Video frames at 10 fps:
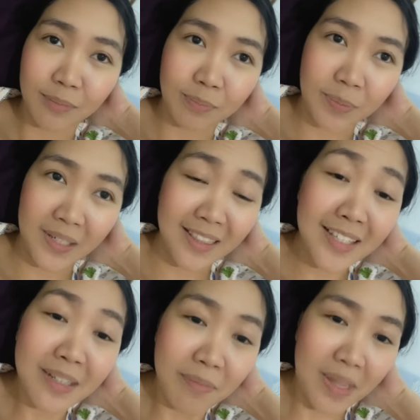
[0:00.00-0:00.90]
But it
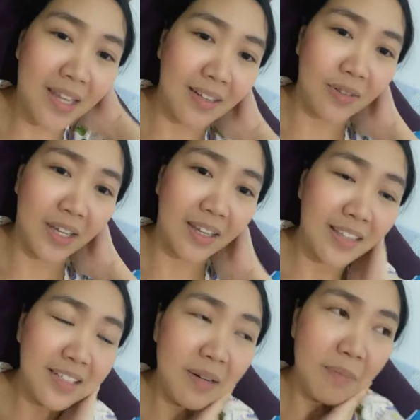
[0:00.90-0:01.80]
doesn't mean, okay, it
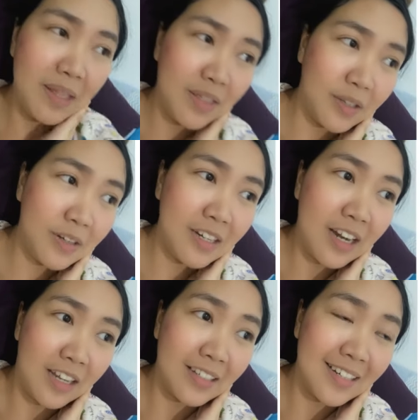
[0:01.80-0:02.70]
doesn't mean that you're
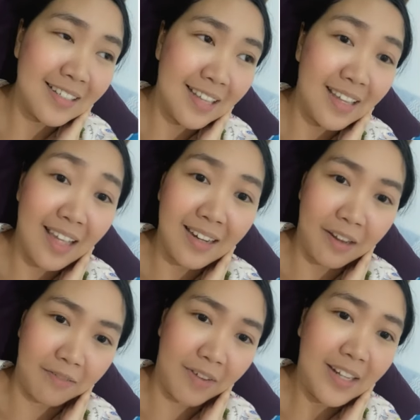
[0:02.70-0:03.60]
not going to take
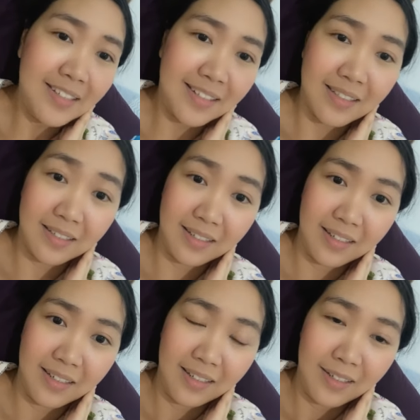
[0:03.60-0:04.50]
any advices.
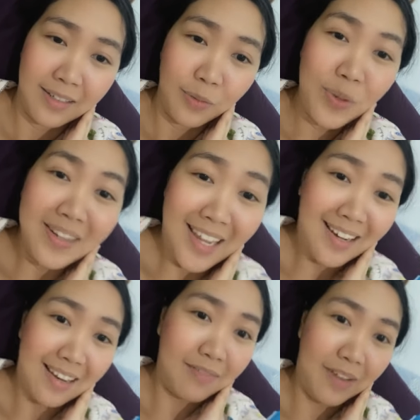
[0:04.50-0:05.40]
We
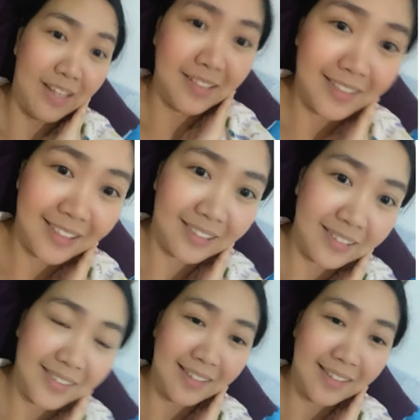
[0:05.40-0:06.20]
need advice.